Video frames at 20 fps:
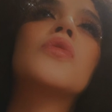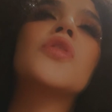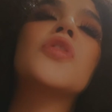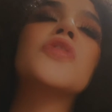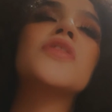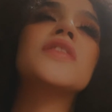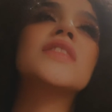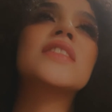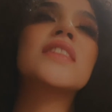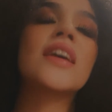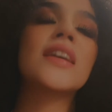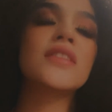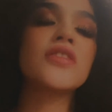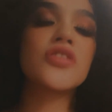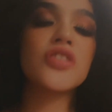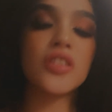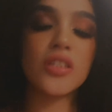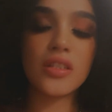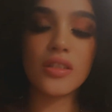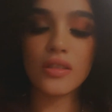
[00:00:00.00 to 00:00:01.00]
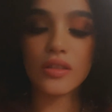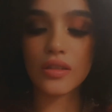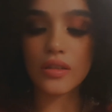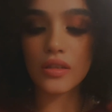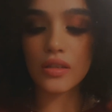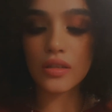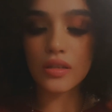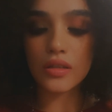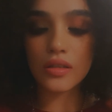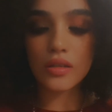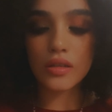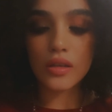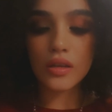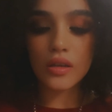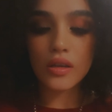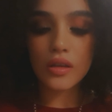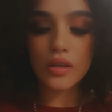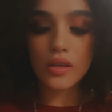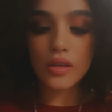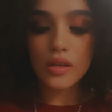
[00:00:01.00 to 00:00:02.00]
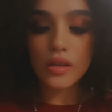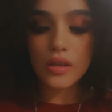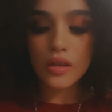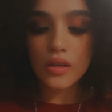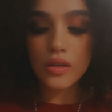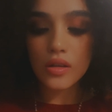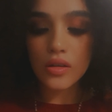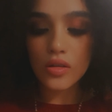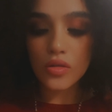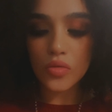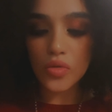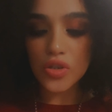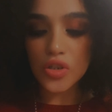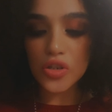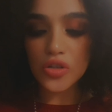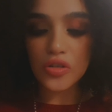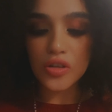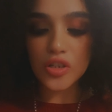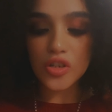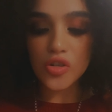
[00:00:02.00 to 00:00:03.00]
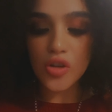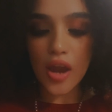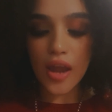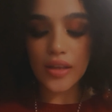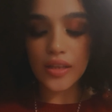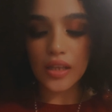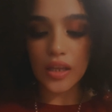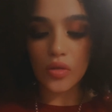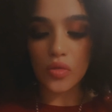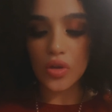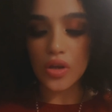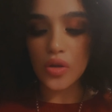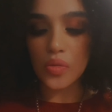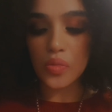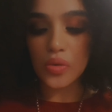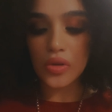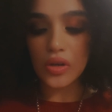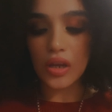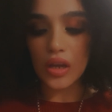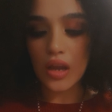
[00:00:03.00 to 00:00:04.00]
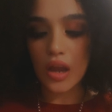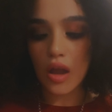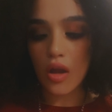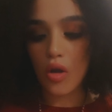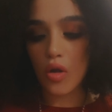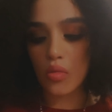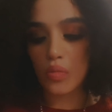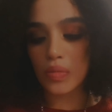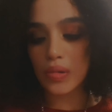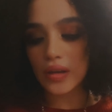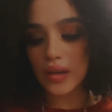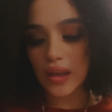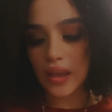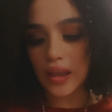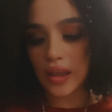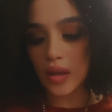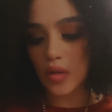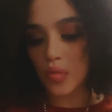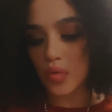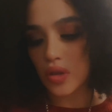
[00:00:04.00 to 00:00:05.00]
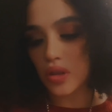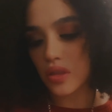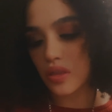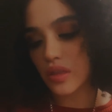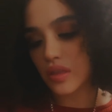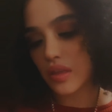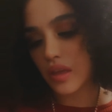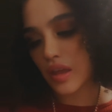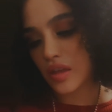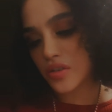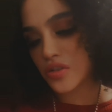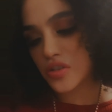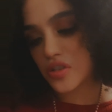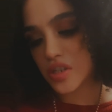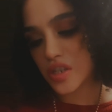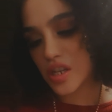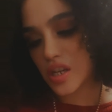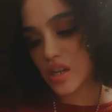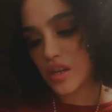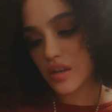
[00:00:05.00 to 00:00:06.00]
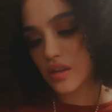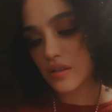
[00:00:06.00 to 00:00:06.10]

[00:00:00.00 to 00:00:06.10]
your intentions, what you're attracting, what you're putting out, playing with energy,